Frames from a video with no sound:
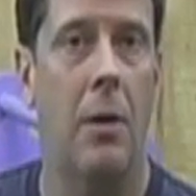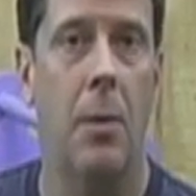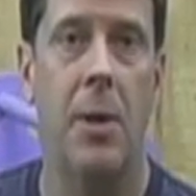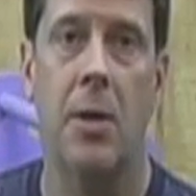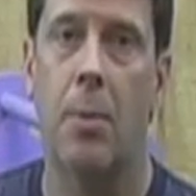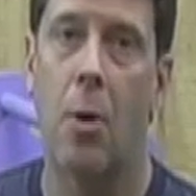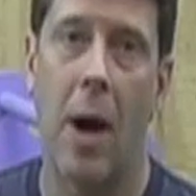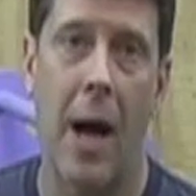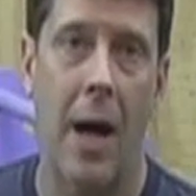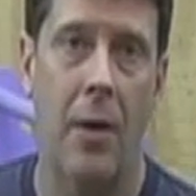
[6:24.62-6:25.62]
You'd be
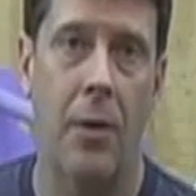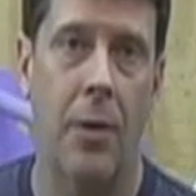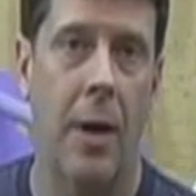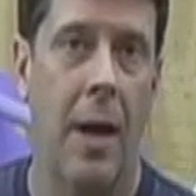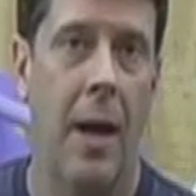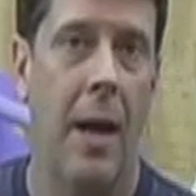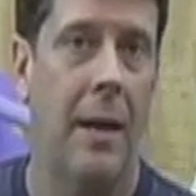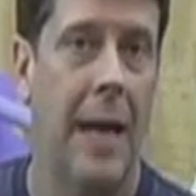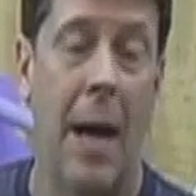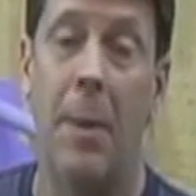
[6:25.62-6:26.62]
surprised
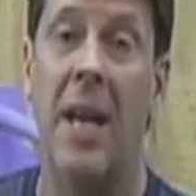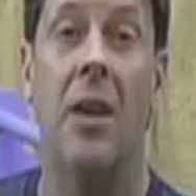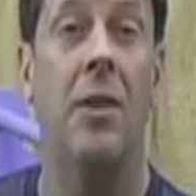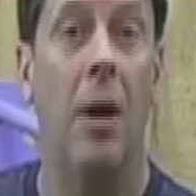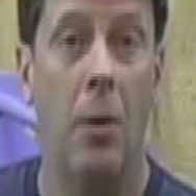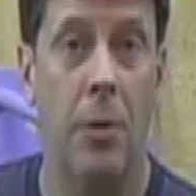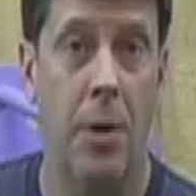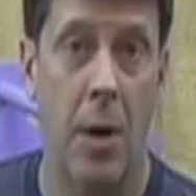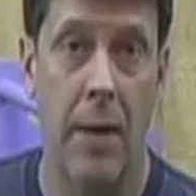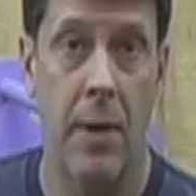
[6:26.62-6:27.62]
how many adults
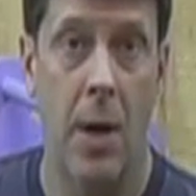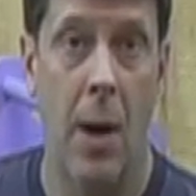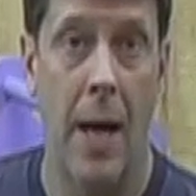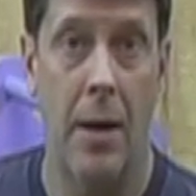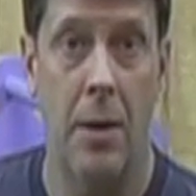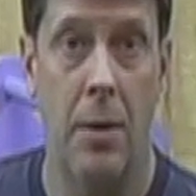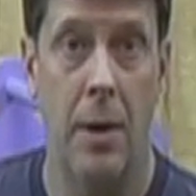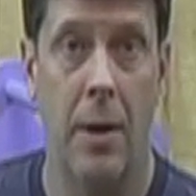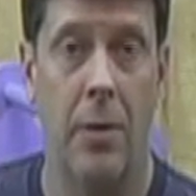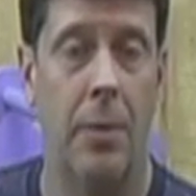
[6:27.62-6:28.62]
don't even know how to do
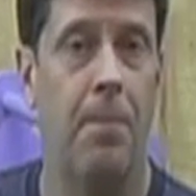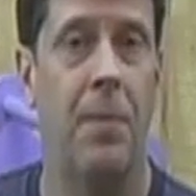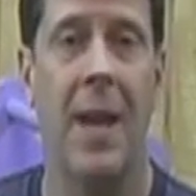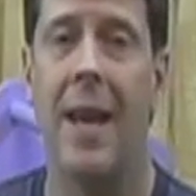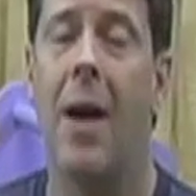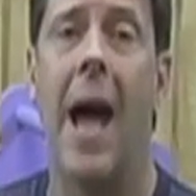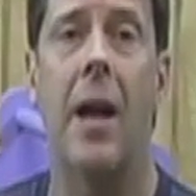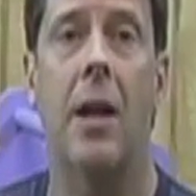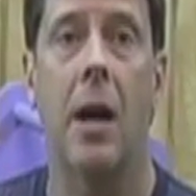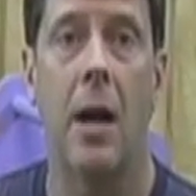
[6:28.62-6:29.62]
this. How
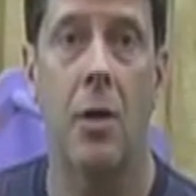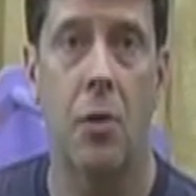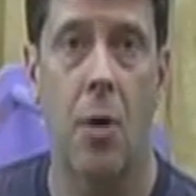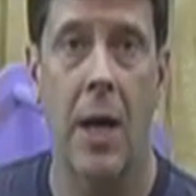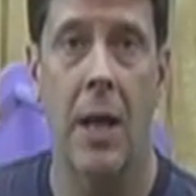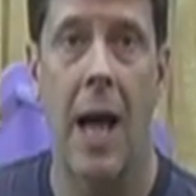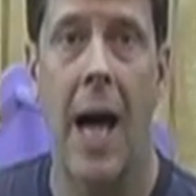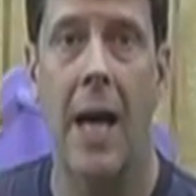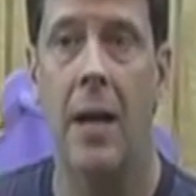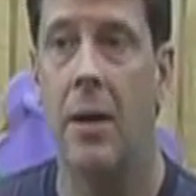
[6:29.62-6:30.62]
to cut a straight
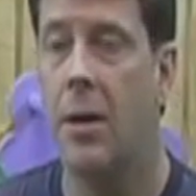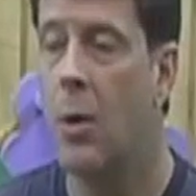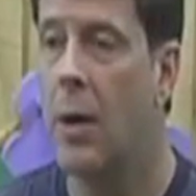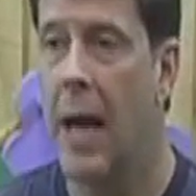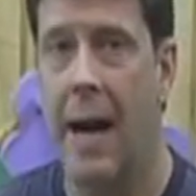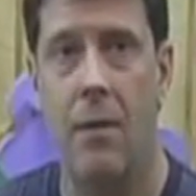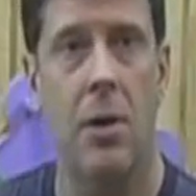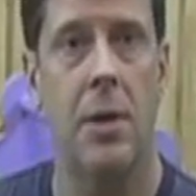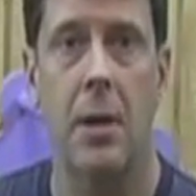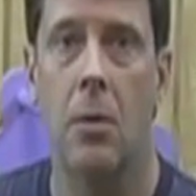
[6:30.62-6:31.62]
line and do it every
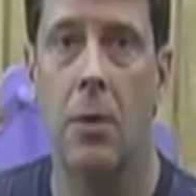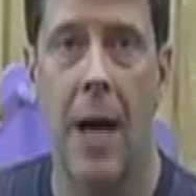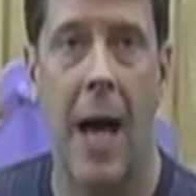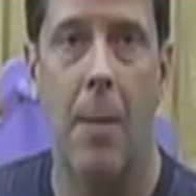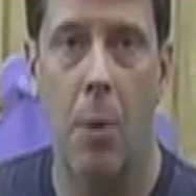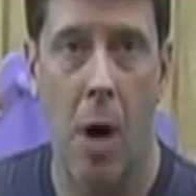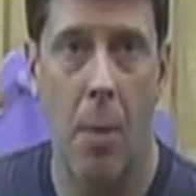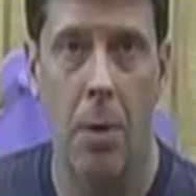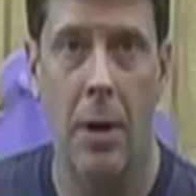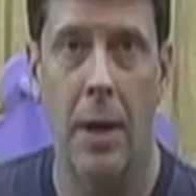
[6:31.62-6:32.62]
single time
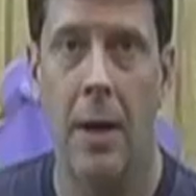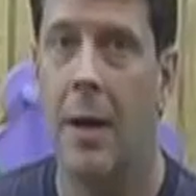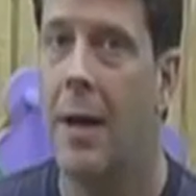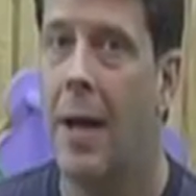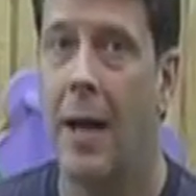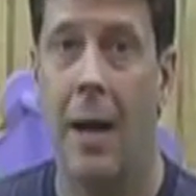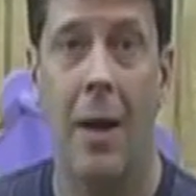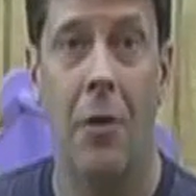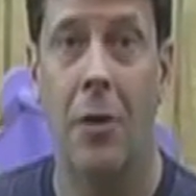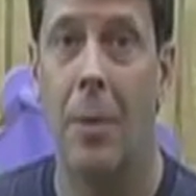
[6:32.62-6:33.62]
properly.
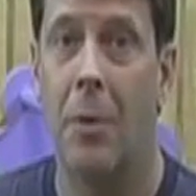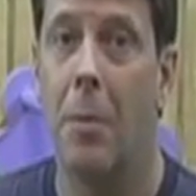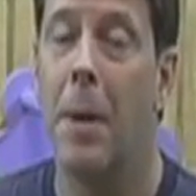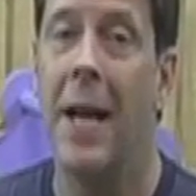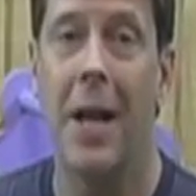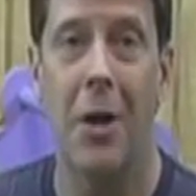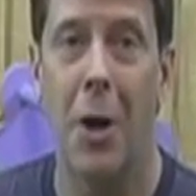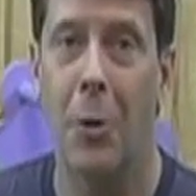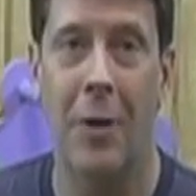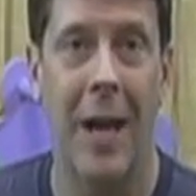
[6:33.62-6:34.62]
Again, something many
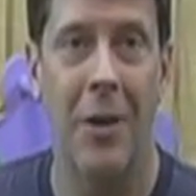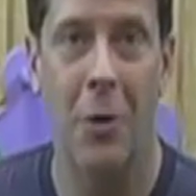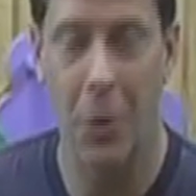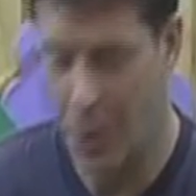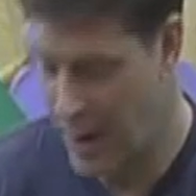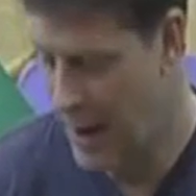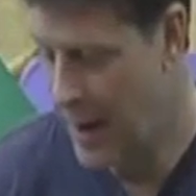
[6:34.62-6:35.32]
adults can't do.